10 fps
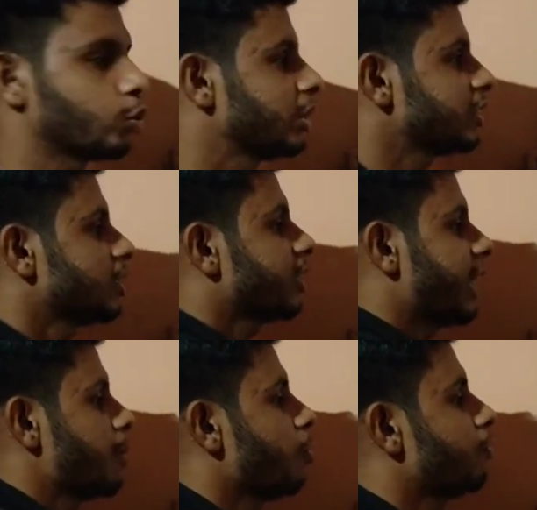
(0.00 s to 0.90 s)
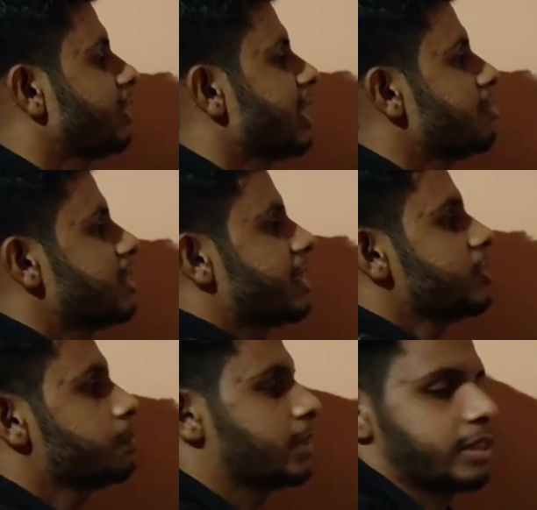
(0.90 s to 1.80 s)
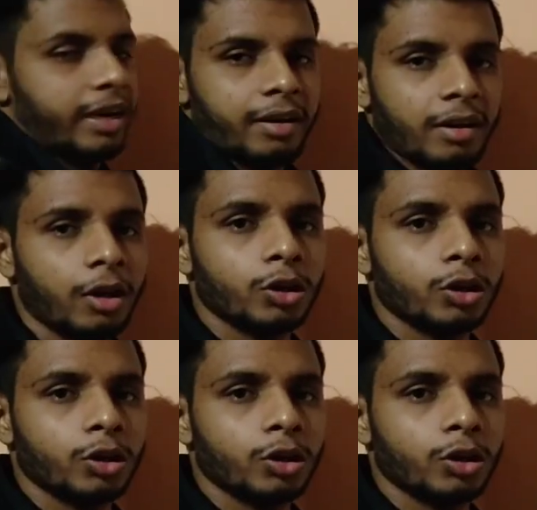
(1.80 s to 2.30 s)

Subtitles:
So these are the type of TLV that is present.